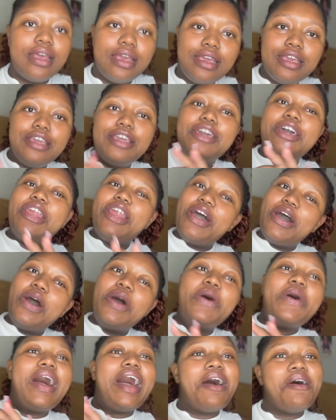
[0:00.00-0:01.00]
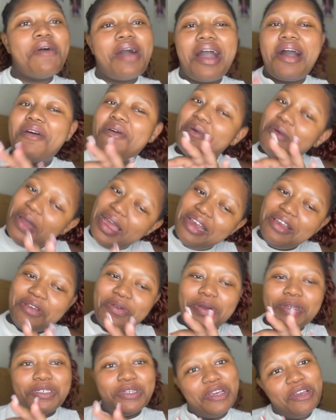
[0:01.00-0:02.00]
how well you
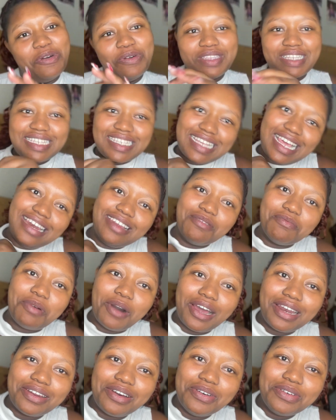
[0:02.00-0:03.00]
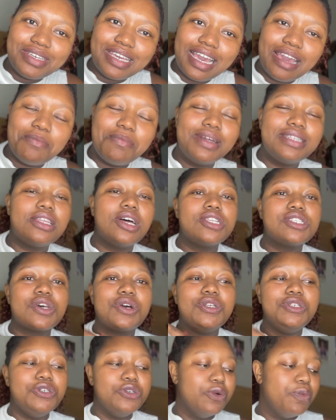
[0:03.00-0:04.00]
are doing with the selling part. Okay, but that's
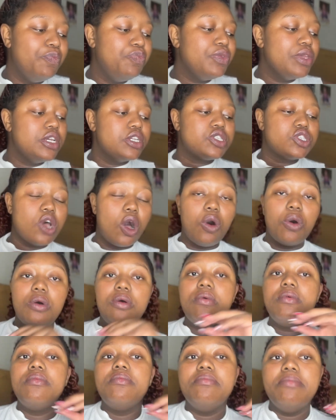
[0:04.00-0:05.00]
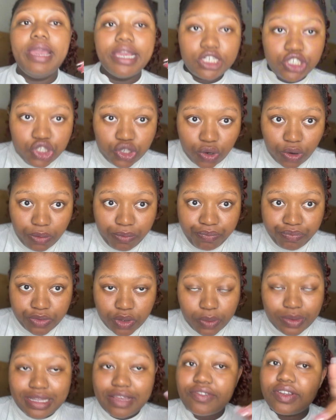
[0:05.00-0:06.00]
on you. So make sure
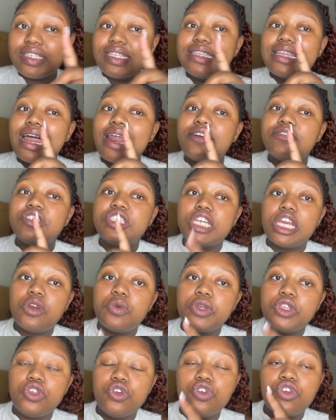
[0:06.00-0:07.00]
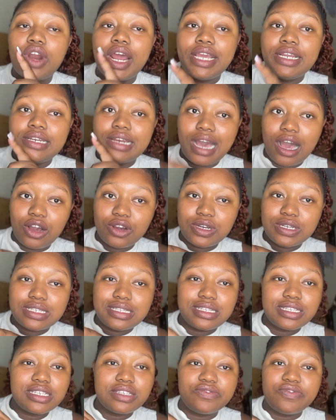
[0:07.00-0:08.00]
with everything that I've shared with you right now, because
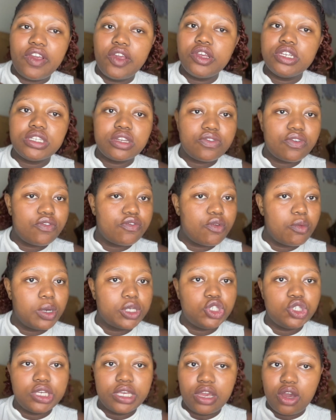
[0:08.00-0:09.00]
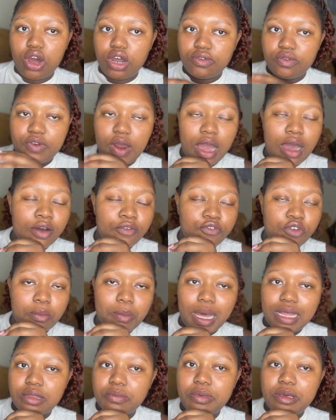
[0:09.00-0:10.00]
this is very different from what you hear from
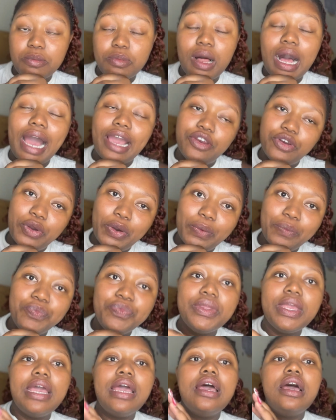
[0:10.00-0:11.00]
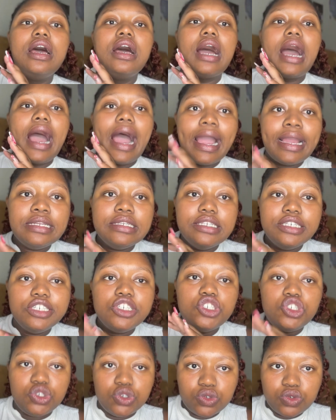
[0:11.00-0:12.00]
other people, I know. I
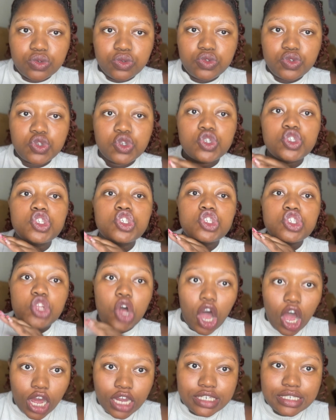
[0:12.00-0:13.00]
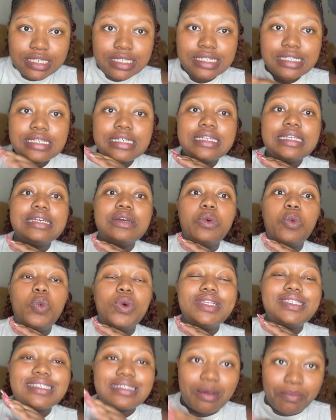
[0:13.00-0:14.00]
need you to start
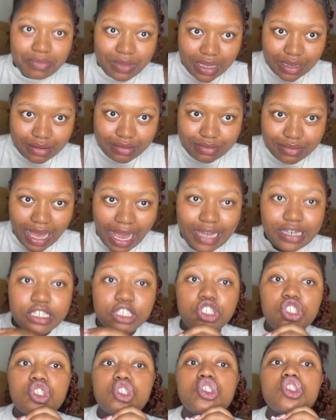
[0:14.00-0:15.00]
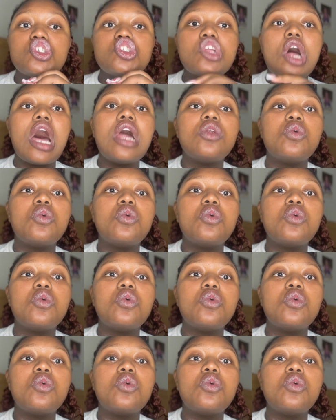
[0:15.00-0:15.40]
with something. I need you to start